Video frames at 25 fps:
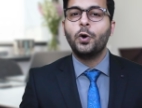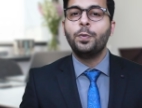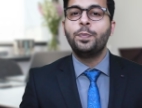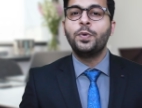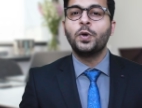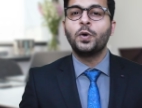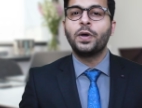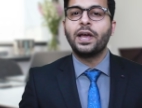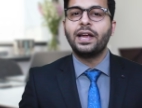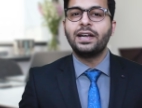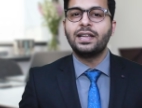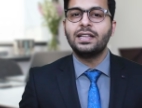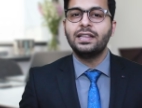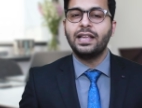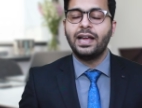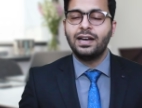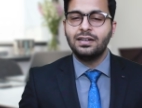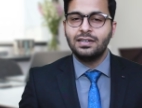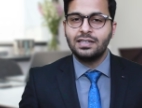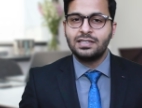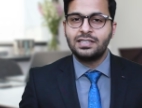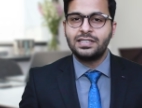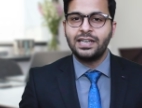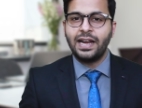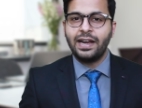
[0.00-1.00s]
Hope you get an
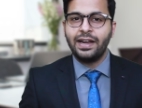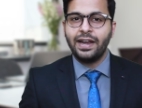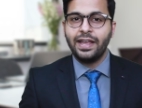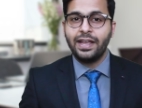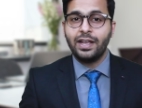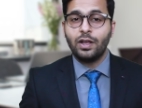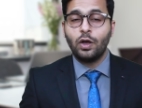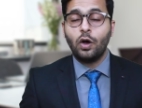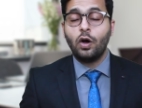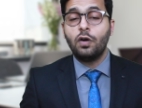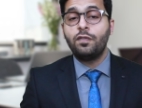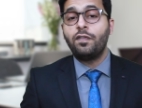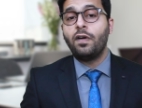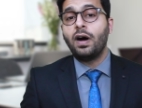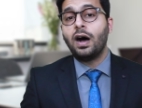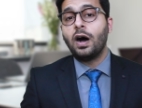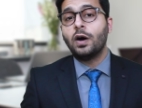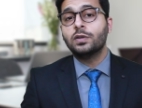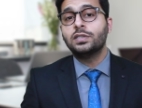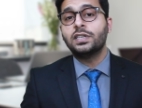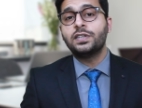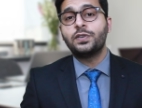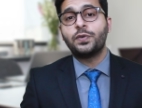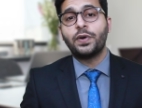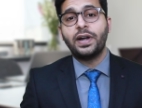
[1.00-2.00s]
understanding of
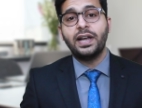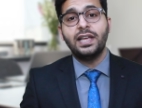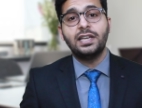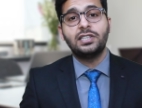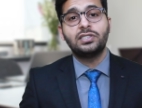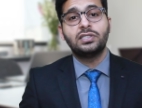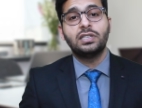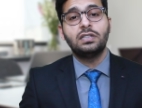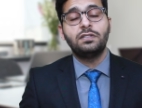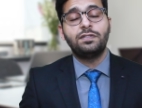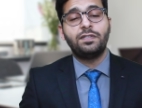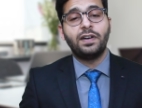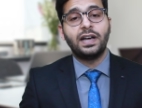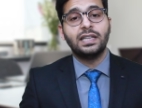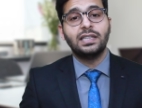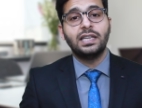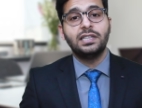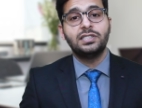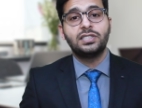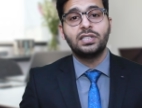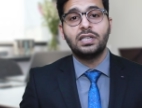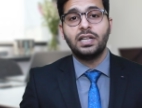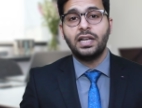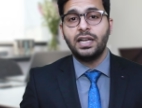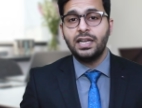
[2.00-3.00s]
how the traditional
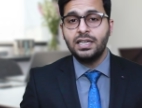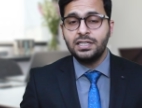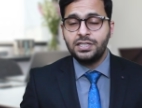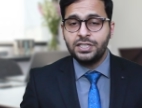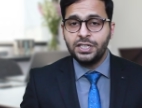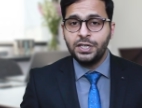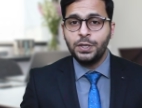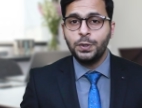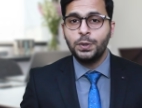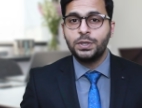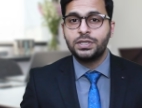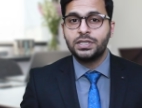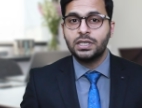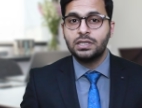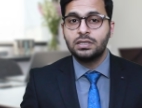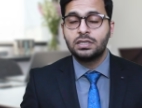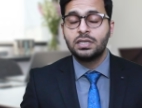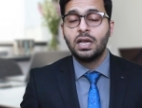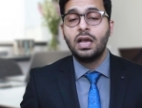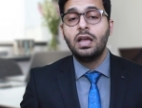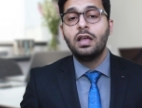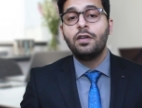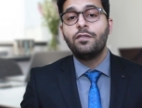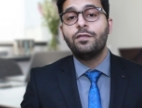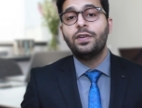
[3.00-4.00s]
financial
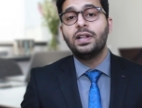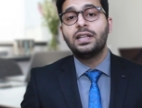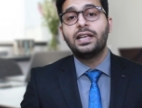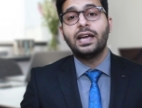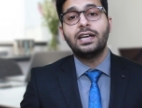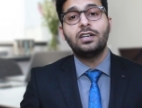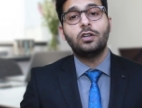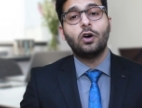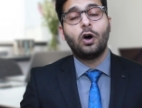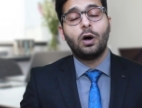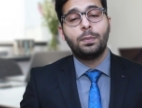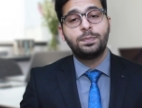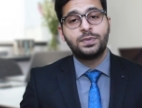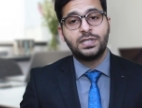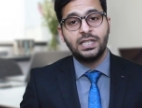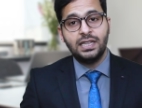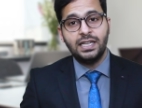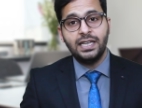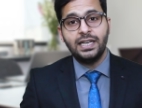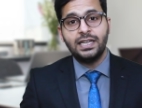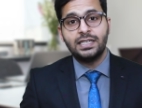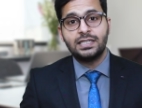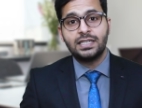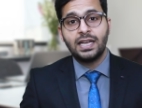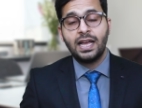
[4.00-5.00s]
institutions will get
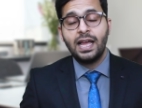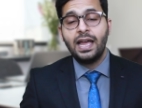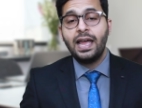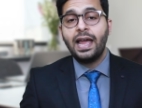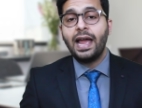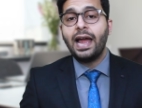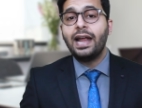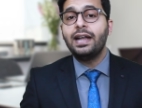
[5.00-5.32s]
obsolete